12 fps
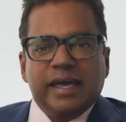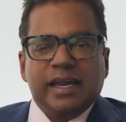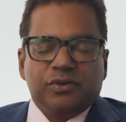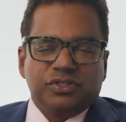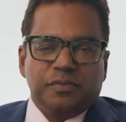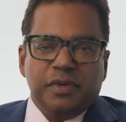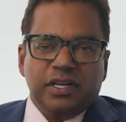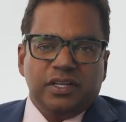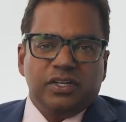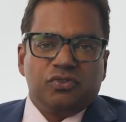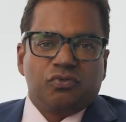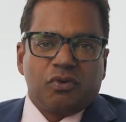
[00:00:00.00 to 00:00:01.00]
And I was
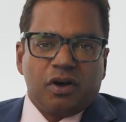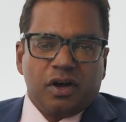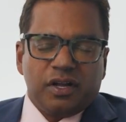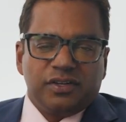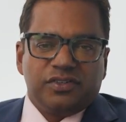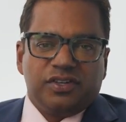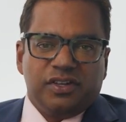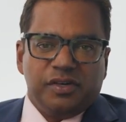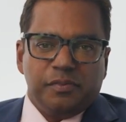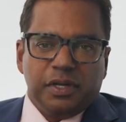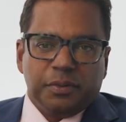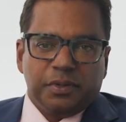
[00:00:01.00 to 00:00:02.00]
immediately drawn to the
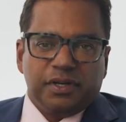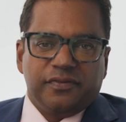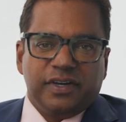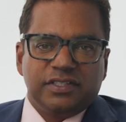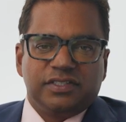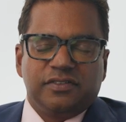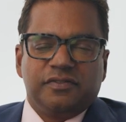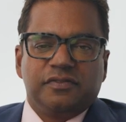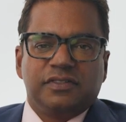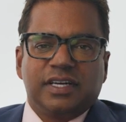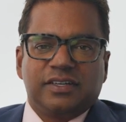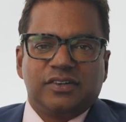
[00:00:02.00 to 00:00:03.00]
minimally invasive
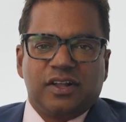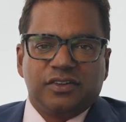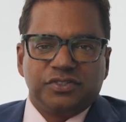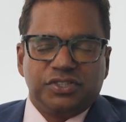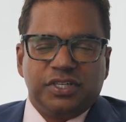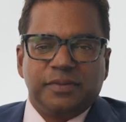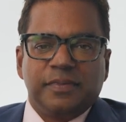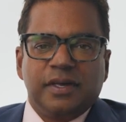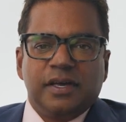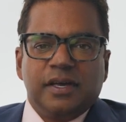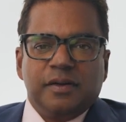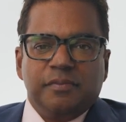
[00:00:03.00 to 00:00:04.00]
technology
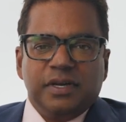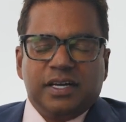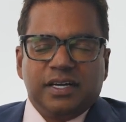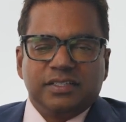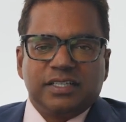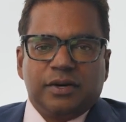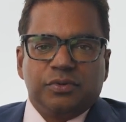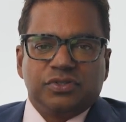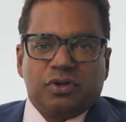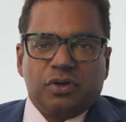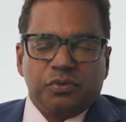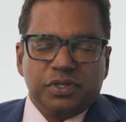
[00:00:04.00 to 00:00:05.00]
because I was
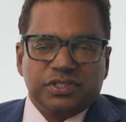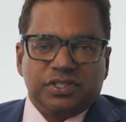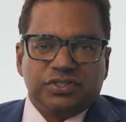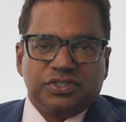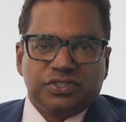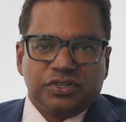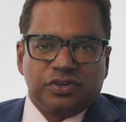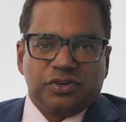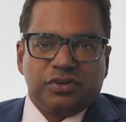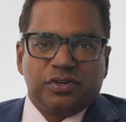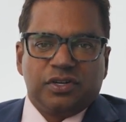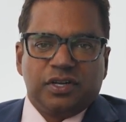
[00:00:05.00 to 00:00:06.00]
always concerned